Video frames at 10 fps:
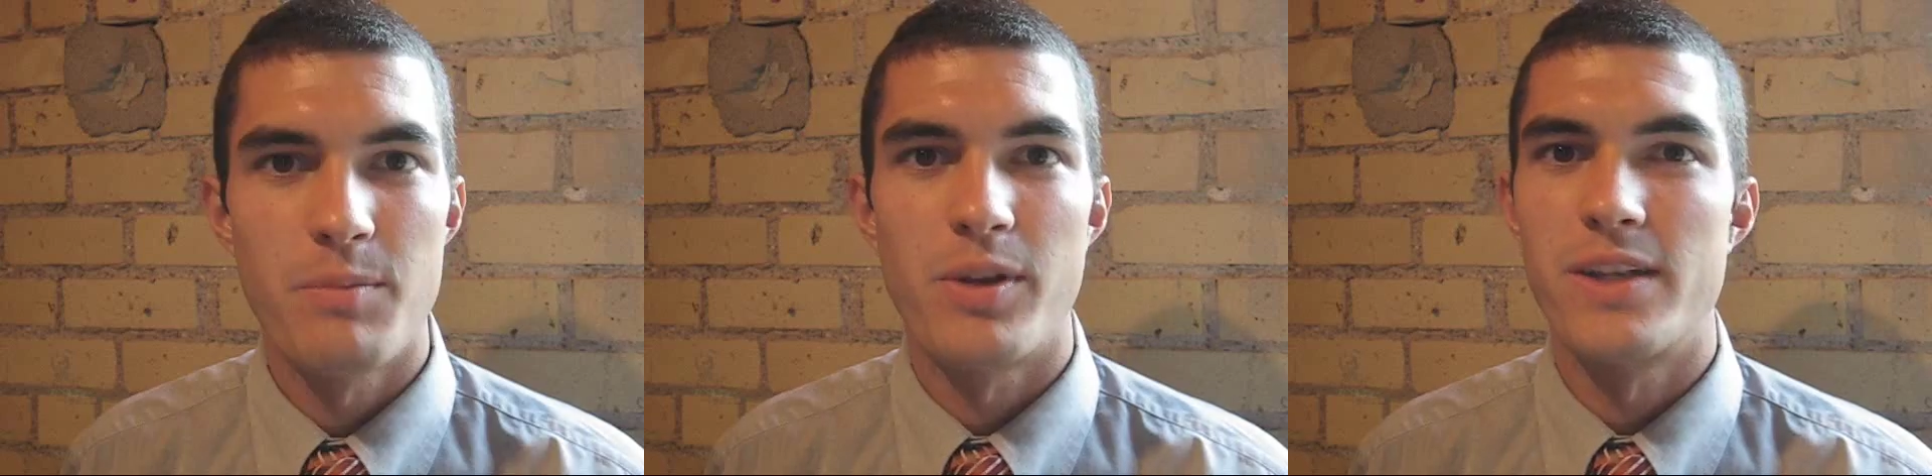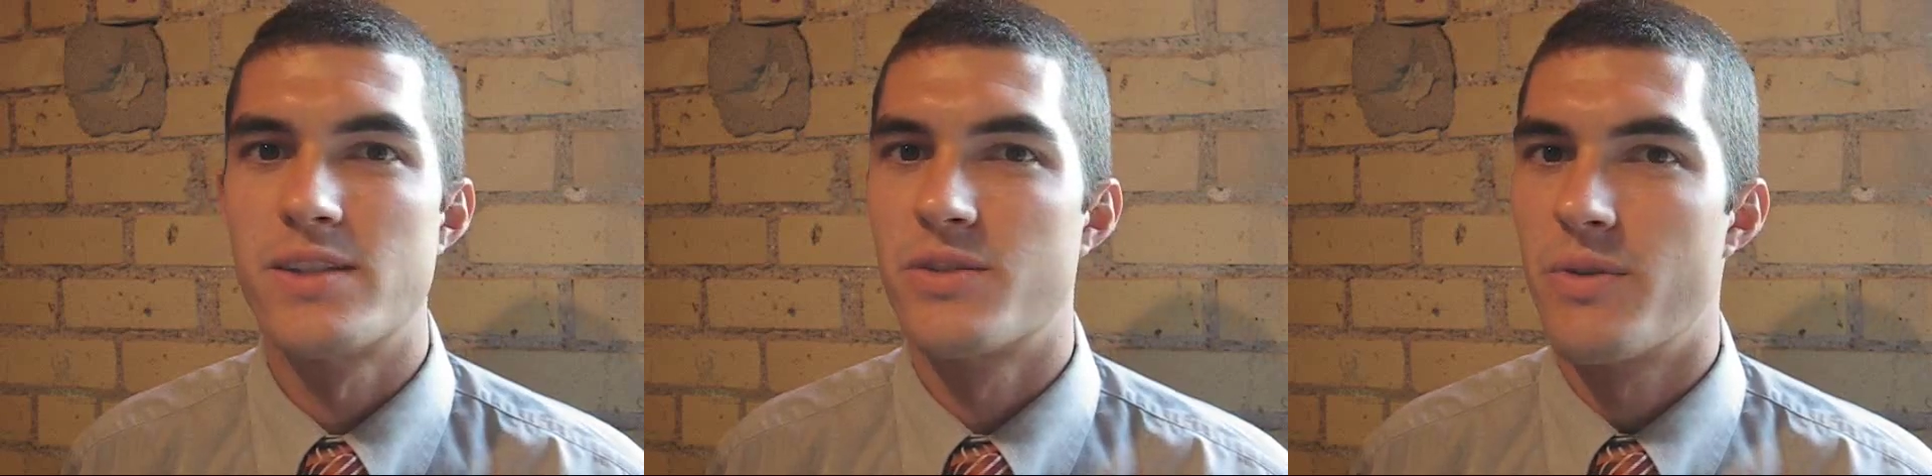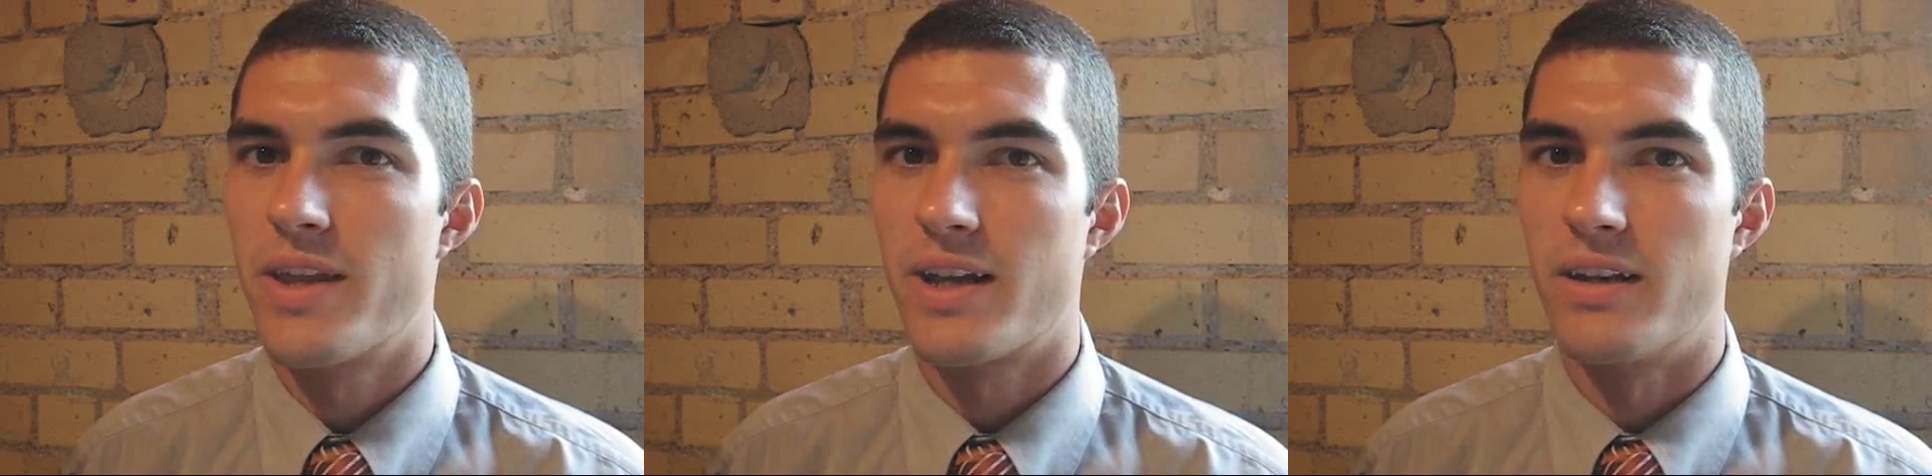places where
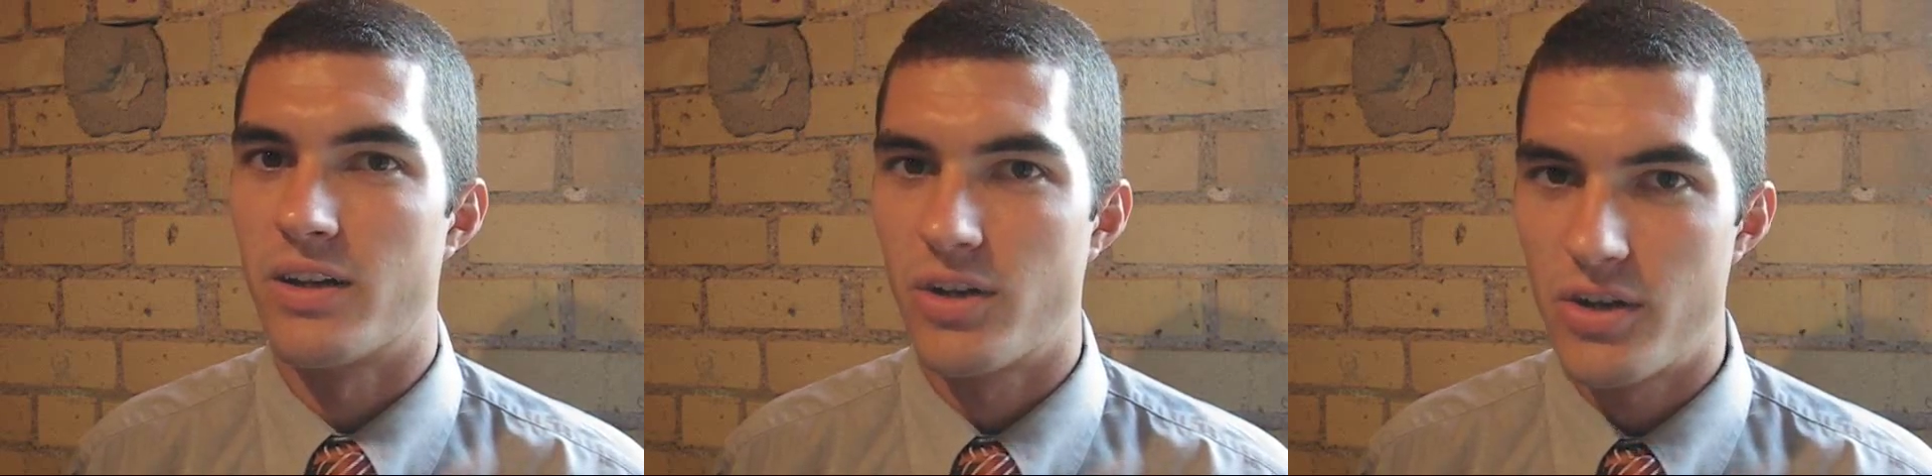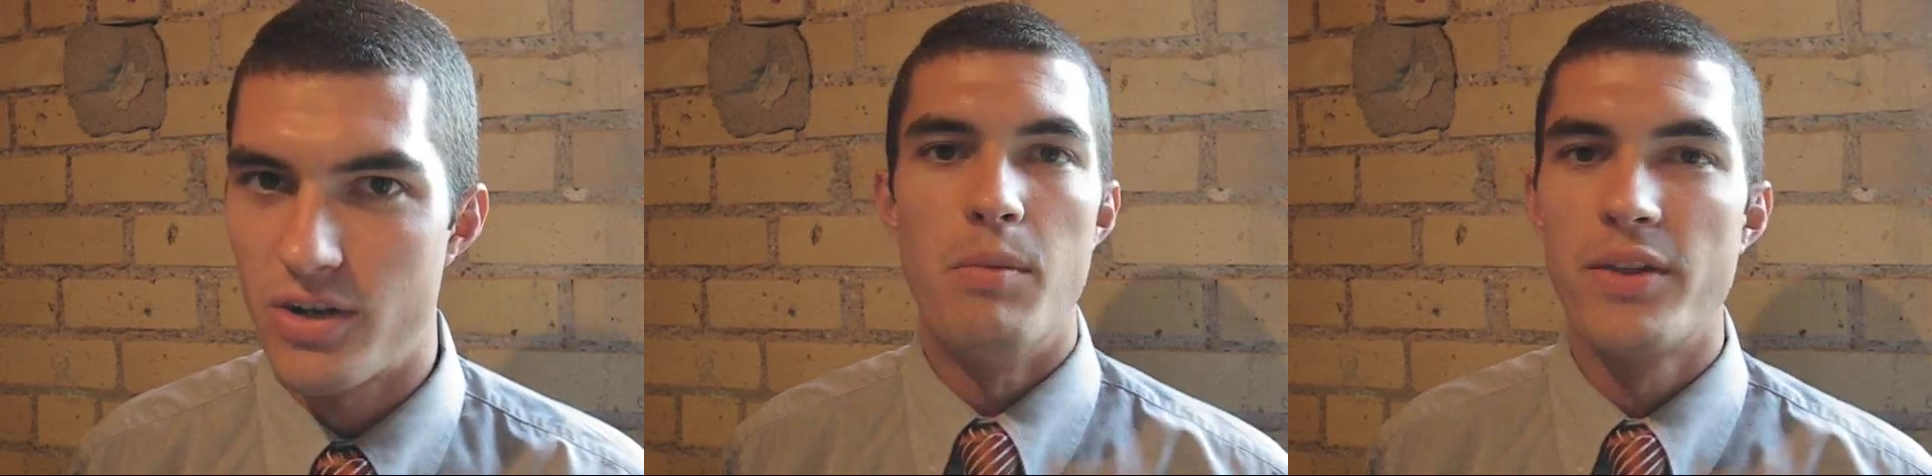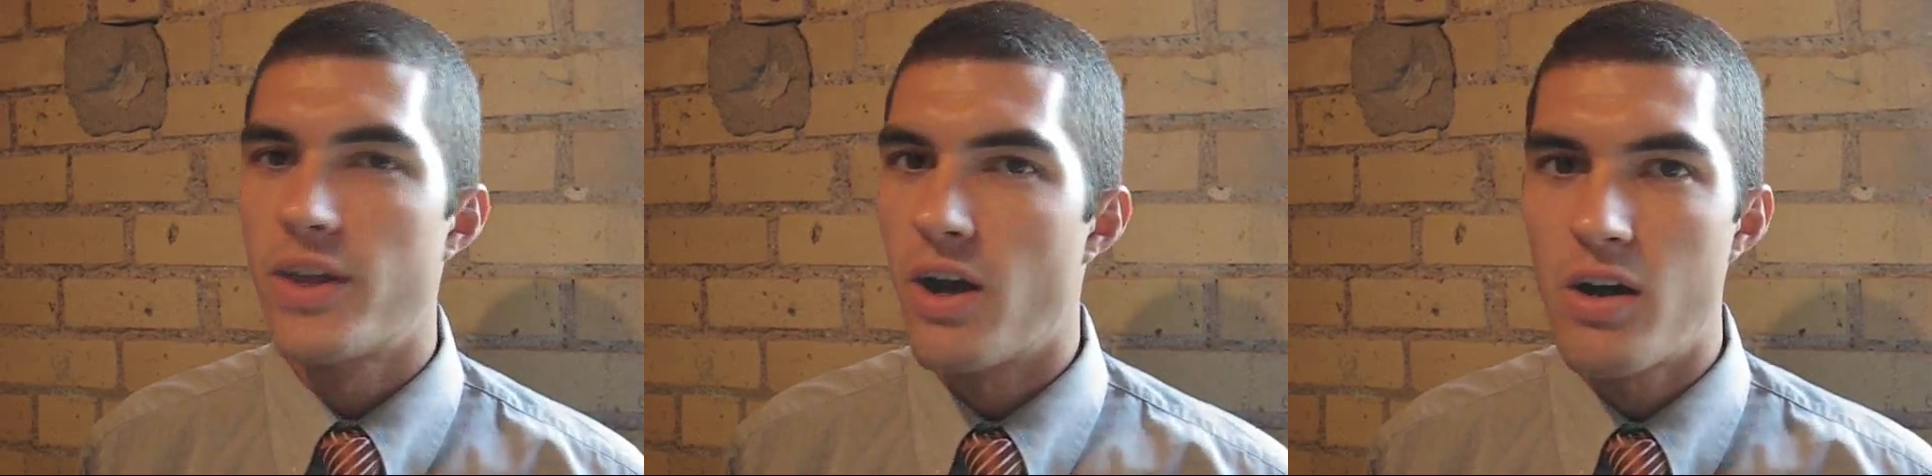they can occur, but
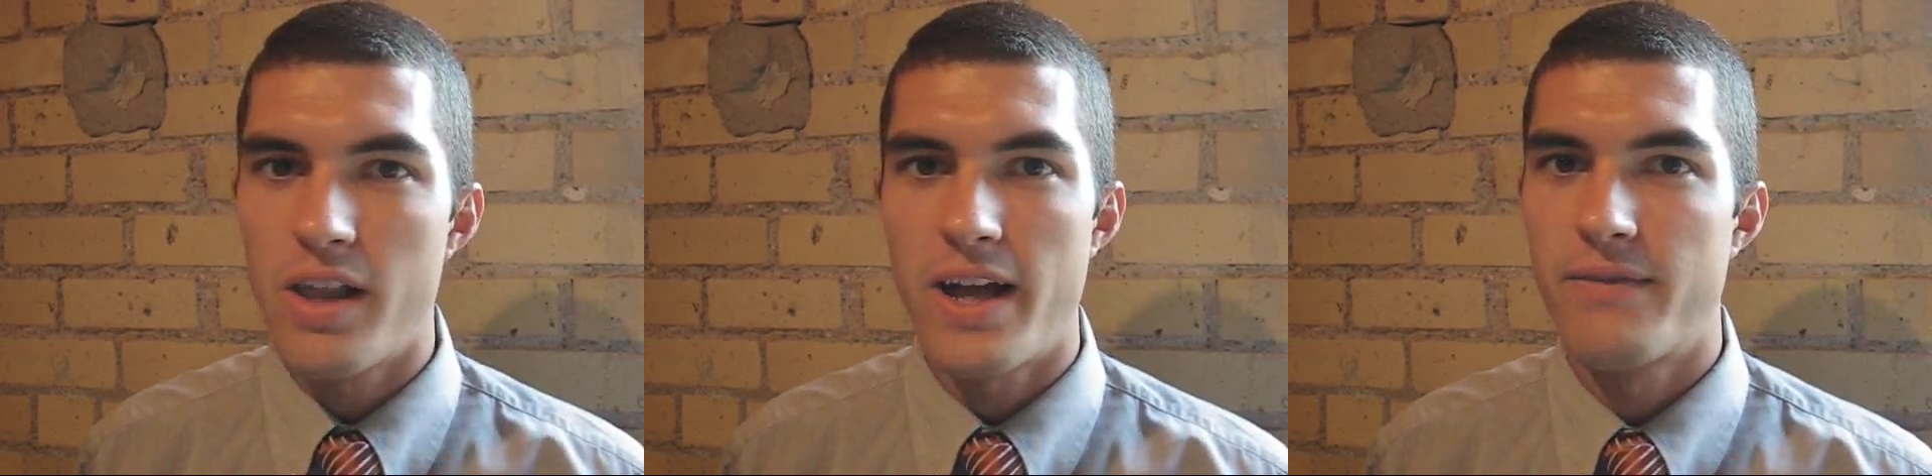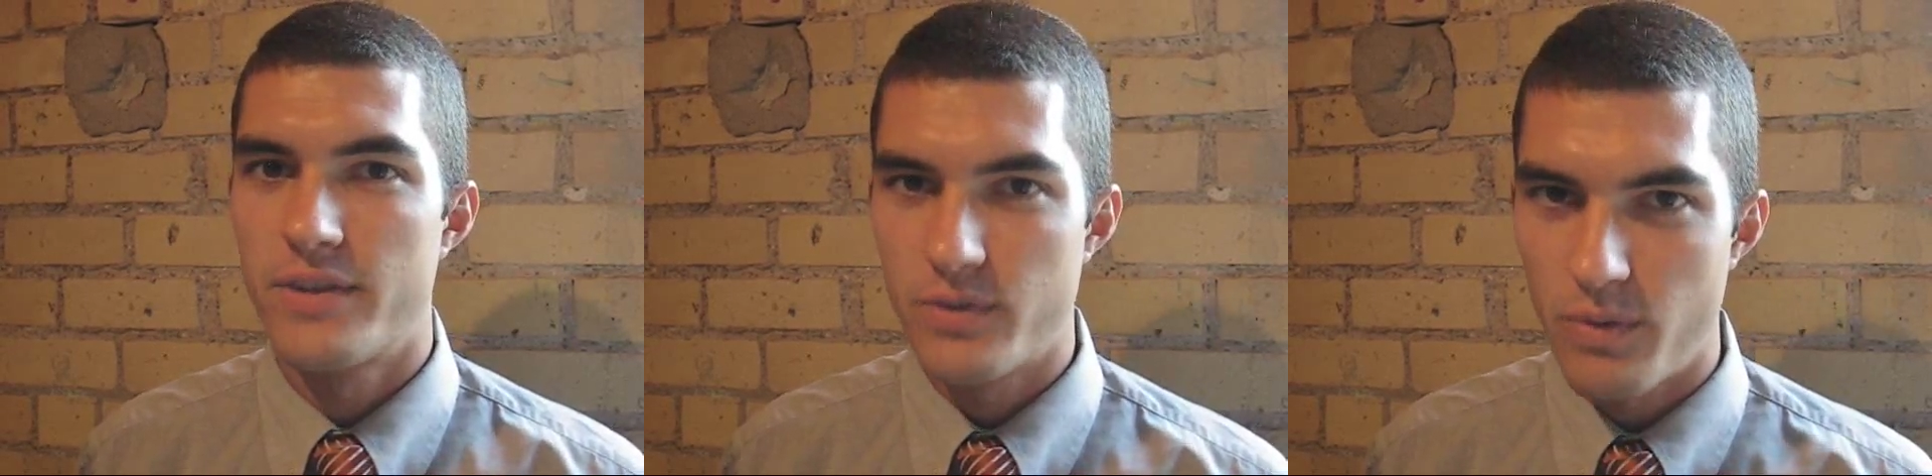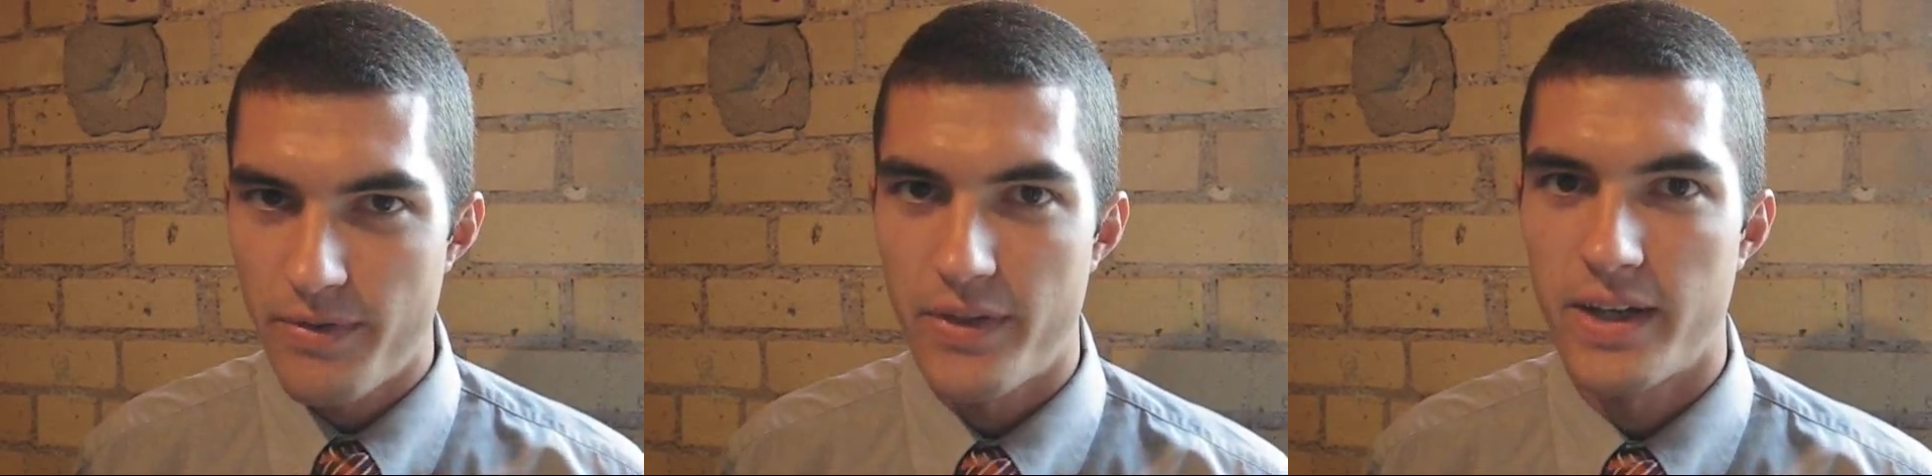they all have this
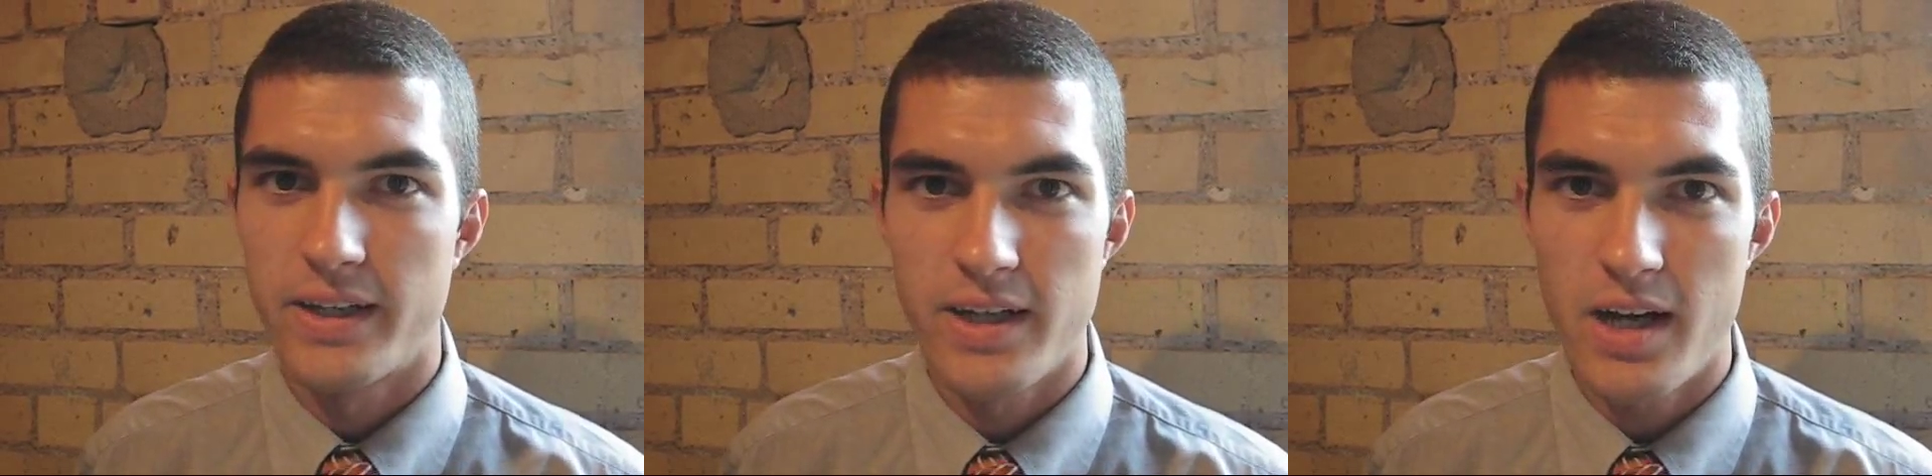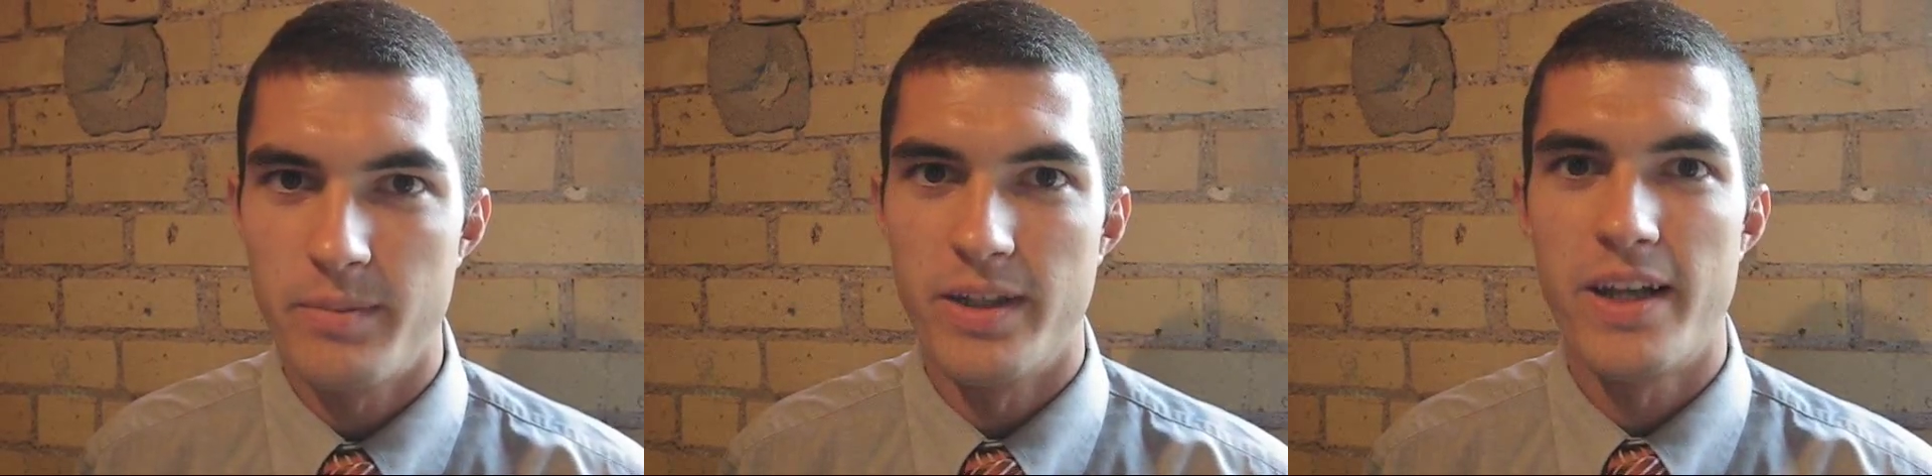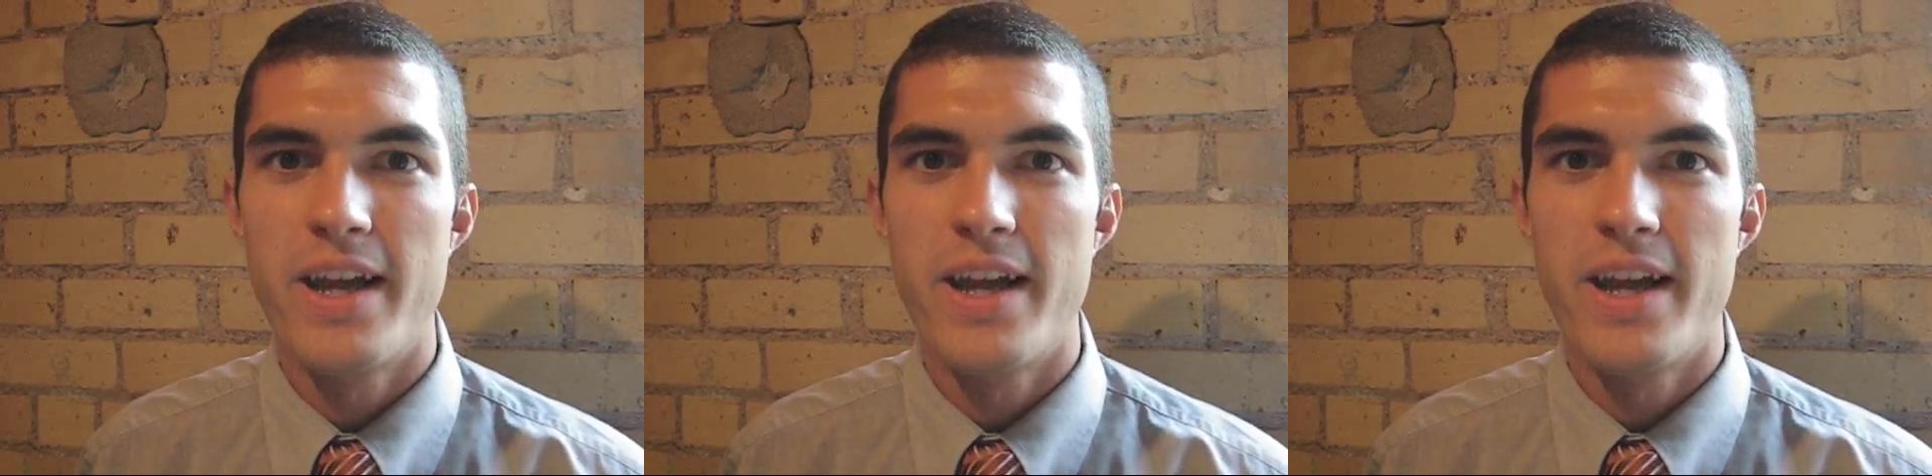one thing in common.